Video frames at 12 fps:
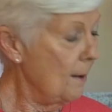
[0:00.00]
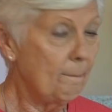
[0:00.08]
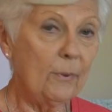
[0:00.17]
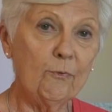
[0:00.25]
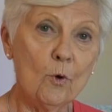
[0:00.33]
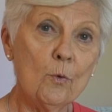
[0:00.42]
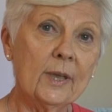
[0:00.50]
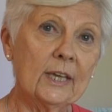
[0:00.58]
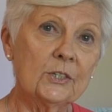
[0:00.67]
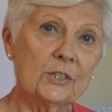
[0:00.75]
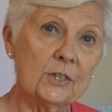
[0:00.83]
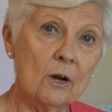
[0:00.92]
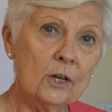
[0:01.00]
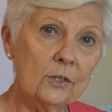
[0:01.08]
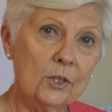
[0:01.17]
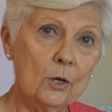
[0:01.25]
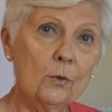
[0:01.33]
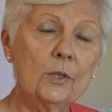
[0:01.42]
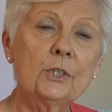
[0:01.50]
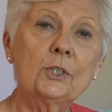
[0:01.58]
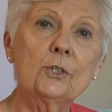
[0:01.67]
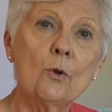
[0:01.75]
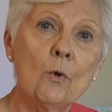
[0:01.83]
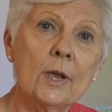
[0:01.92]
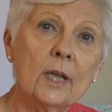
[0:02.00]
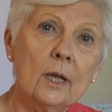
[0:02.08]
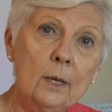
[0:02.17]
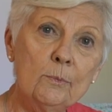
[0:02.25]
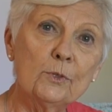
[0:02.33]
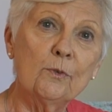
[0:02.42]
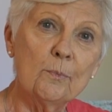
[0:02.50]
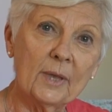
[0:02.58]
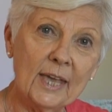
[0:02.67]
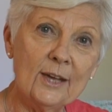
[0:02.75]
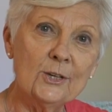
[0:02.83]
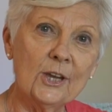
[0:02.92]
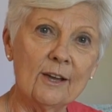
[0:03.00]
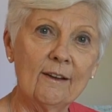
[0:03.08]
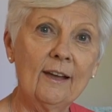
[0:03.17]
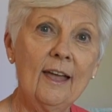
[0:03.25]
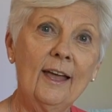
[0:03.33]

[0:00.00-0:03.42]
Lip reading: Before we get started though, this story comes from Kenya,